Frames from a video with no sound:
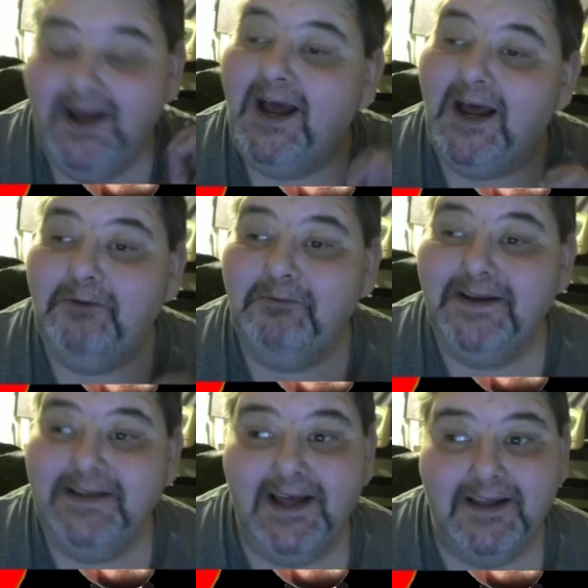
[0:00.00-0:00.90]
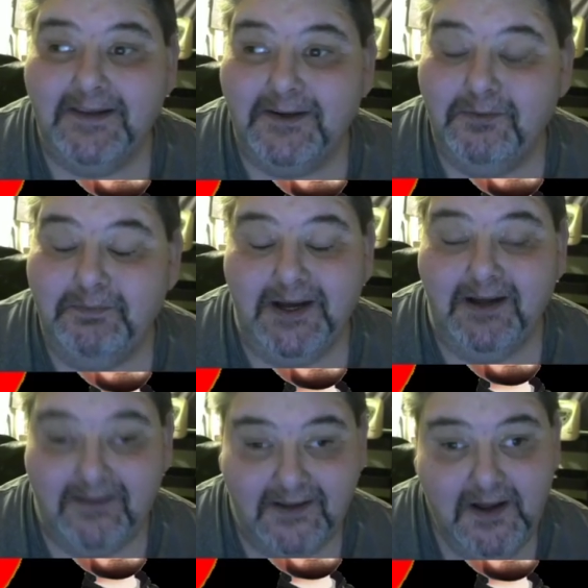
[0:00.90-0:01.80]
and ring that little bell
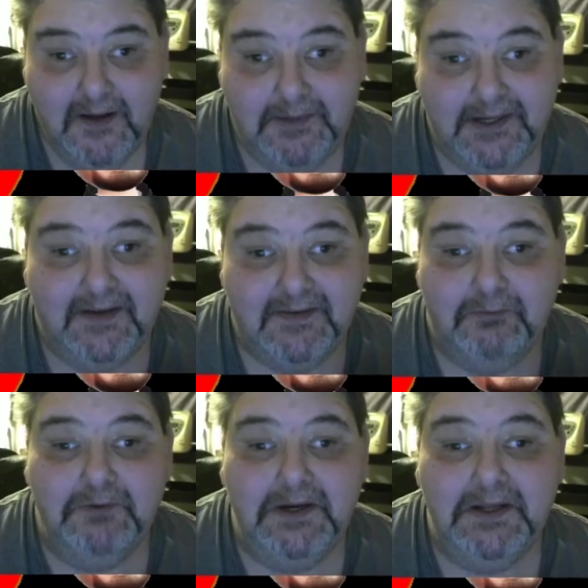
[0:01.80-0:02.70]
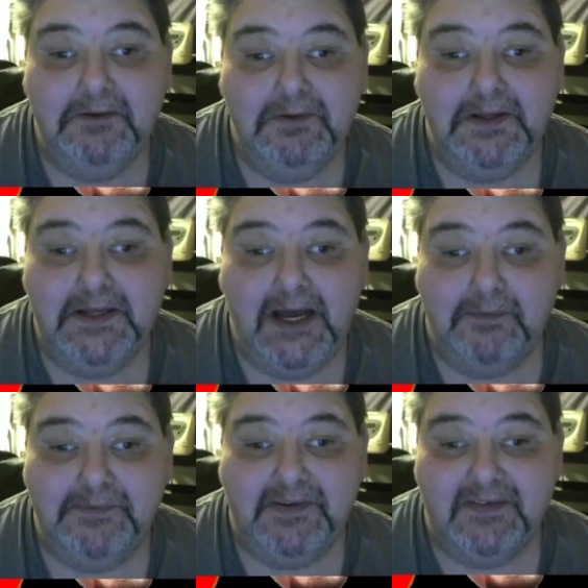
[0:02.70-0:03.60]
because it really, really helps
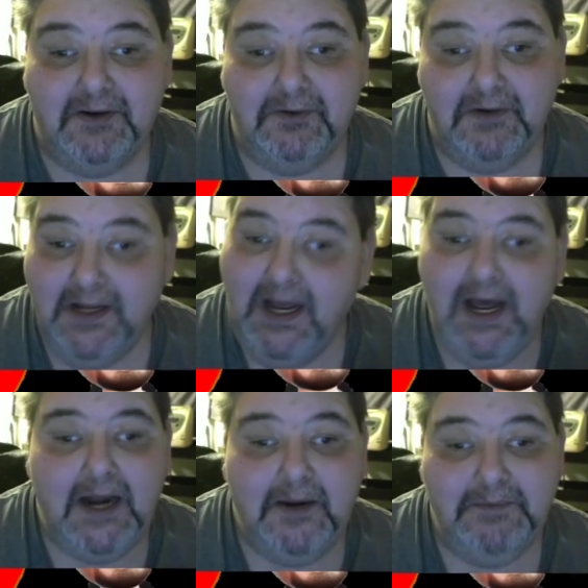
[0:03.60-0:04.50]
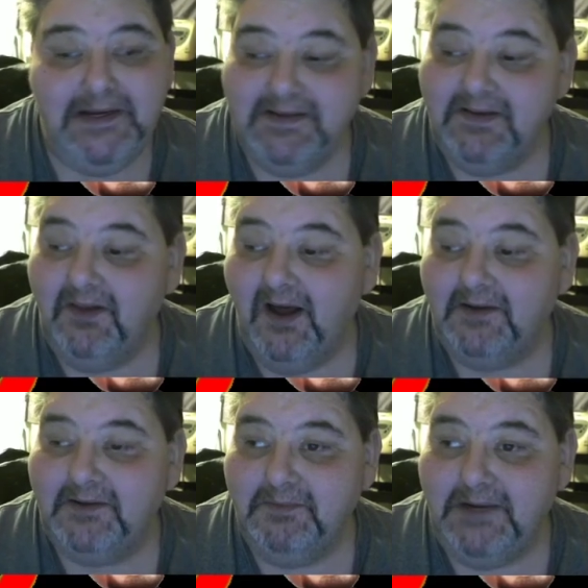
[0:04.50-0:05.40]
us out and it means a lot
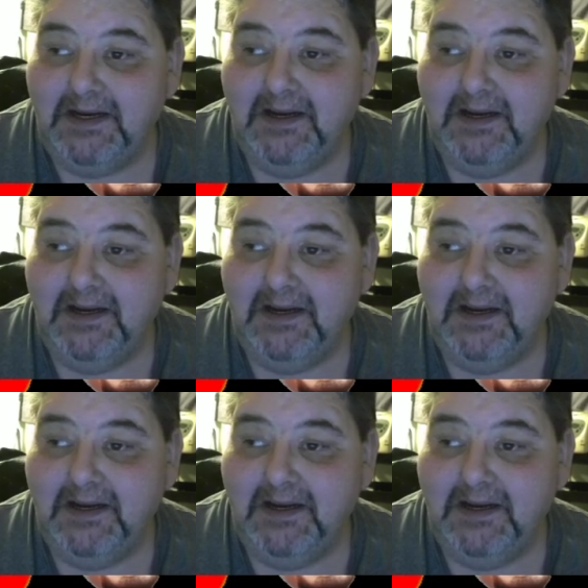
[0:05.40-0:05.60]
to me.